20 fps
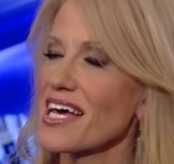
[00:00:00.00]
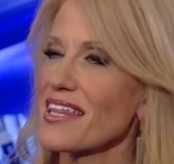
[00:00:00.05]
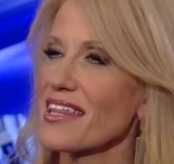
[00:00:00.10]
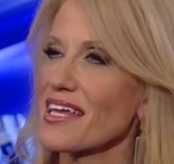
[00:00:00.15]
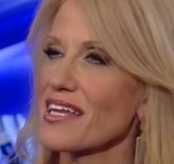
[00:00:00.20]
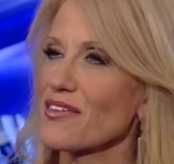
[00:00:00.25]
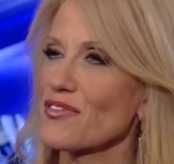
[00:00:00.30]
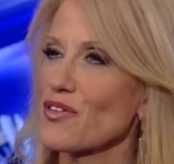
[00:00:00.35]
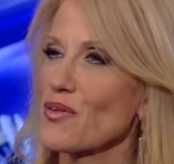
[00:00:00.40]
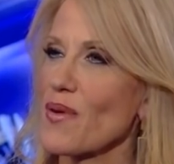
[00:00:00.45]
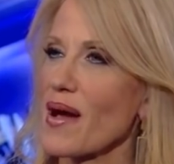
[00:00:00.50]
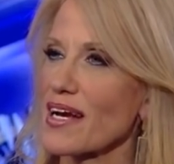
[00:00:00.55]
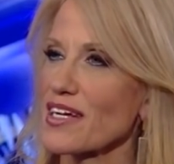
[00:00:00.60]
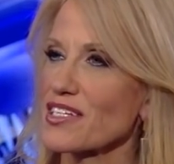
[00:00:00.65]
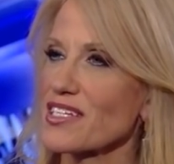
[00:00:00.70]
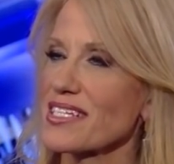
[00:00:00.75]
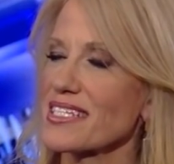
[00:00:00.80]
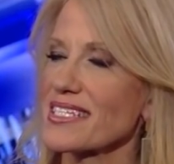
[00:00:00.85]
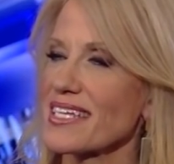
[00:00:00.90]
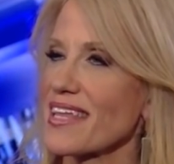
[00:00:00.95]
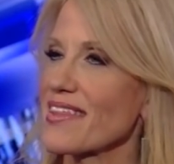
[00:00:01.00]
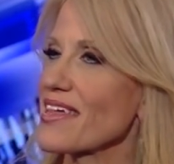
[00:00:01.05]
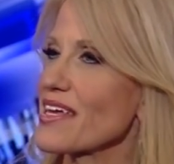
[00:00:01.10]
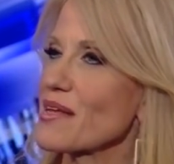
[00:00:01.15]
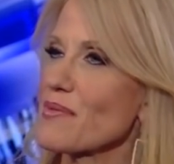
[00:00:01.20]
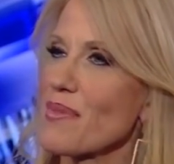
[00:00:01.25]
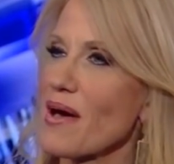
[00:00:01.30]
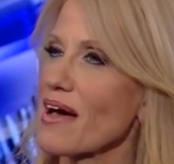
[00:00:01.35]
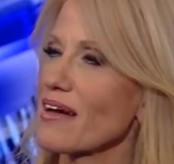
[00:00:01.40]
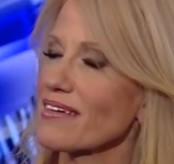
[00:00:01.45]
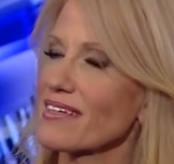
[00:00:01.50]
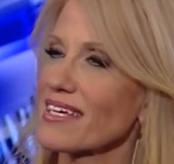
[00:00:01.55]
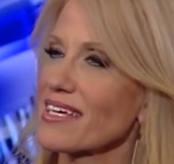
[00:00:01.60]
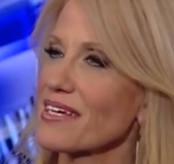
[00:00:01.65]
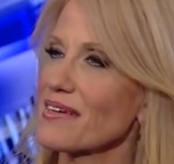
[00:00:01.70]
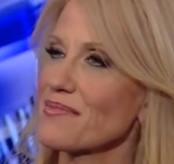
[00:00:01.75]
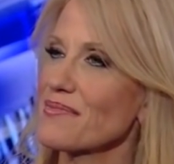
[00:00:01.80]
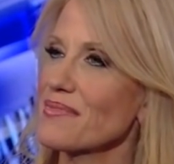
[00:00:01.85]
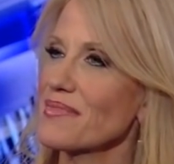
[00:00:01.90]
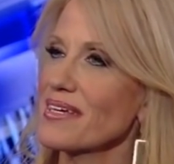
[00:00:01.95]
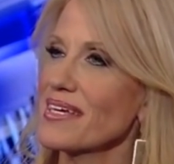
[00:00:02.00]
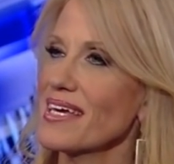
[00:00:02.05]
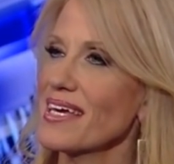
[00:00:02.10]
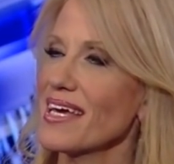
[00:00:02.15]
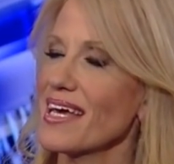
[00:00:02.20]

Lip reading: that if you actually said that about him